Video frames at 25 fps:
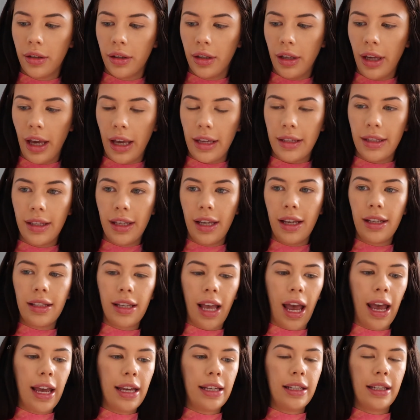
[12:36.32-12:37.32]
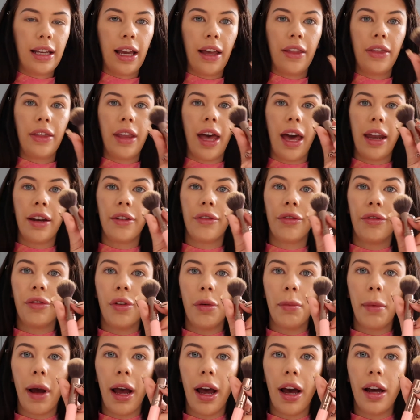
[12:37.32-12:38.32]
Yeah, 680. And then for
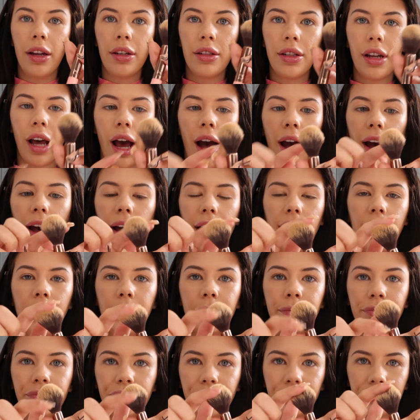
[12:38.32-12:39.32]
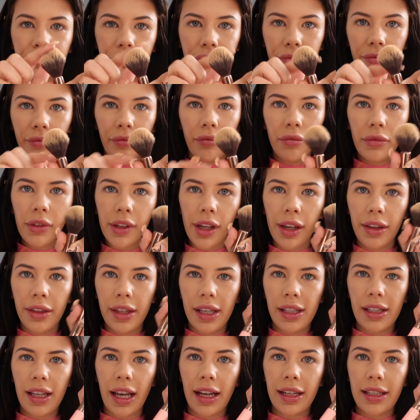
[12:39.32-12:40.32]
my under eye,
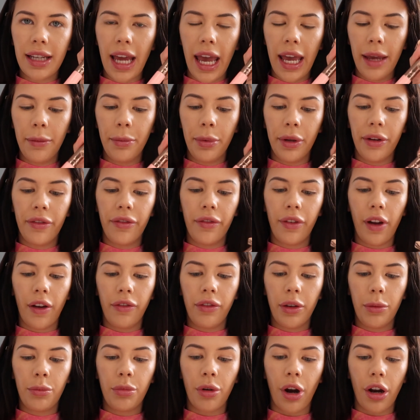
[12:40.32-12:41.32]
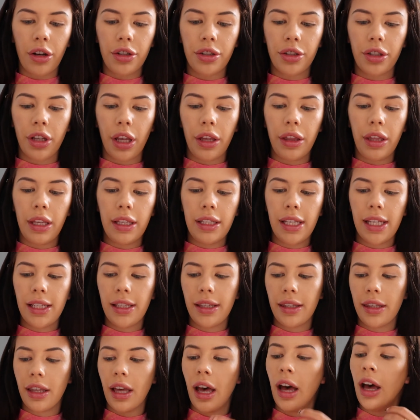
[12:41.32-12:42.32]
this like tapered fluffy brush. So this is
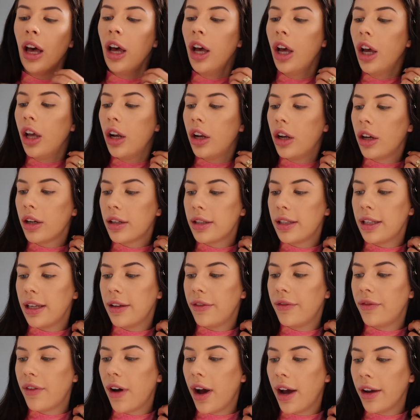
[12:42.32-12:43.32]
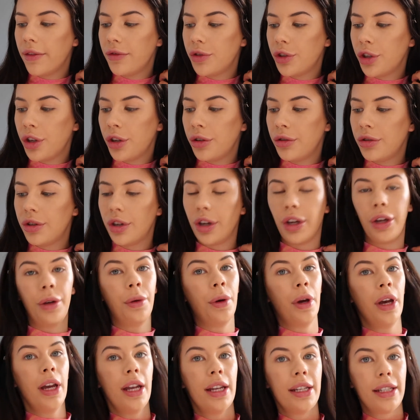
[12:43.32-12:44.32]
the Luxie
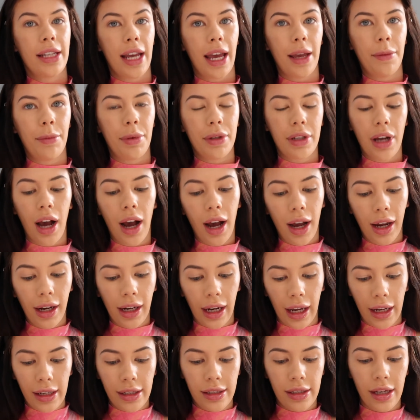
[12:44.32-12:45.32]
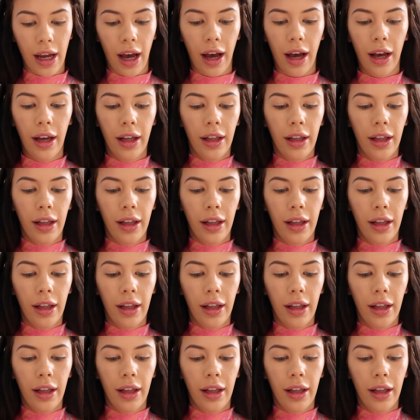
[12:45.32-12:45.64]
522 tapered highlighter.